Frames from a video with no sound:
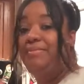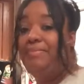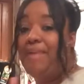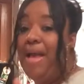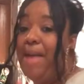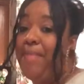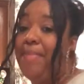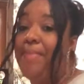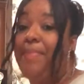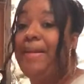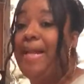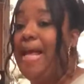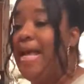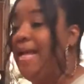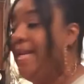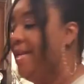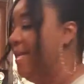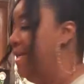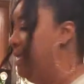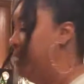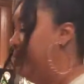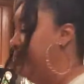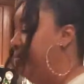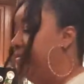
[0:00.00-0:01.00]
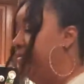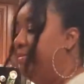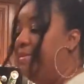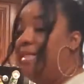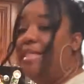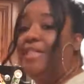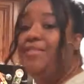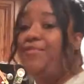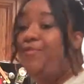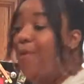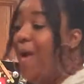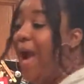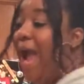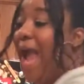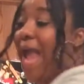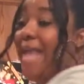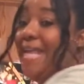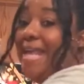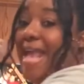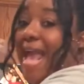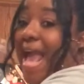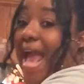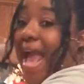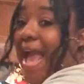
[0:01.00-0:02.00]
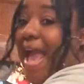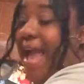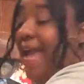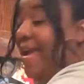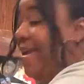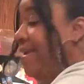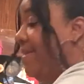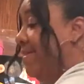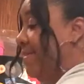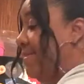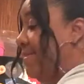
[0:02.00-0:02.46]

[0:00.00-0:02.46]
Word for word: Paper plating it. It's Friday.